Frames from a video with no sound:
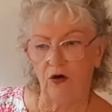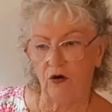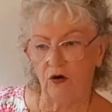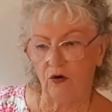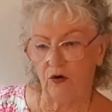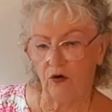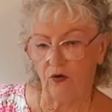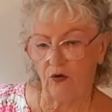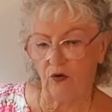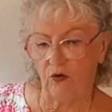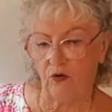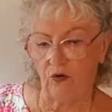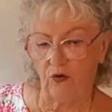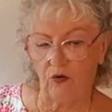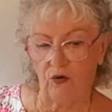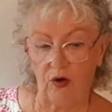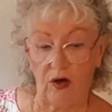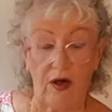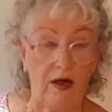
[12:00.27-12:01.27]

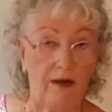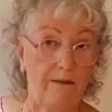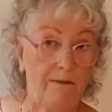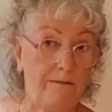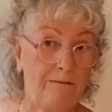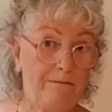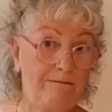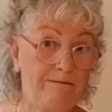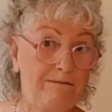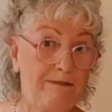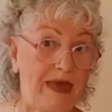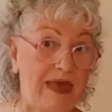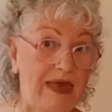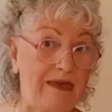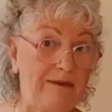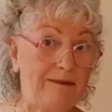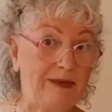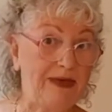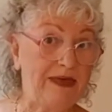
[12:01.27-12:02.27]
or
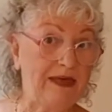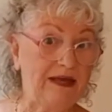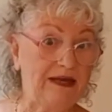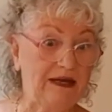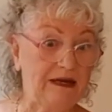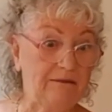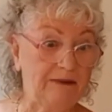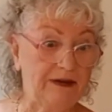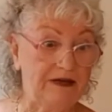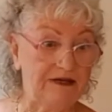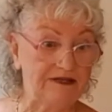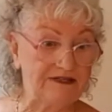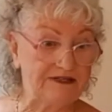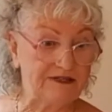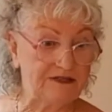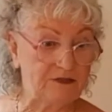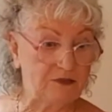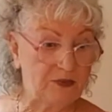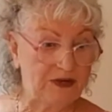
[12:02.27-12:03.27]
maybe a little bit of
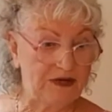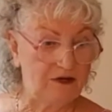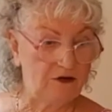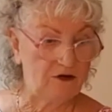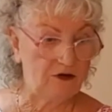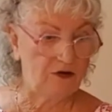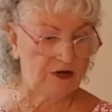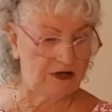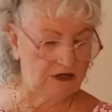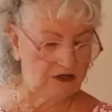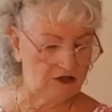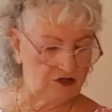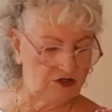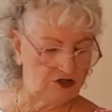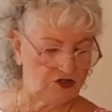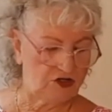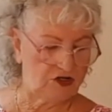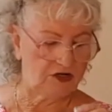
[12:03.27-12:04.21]
sweet orange.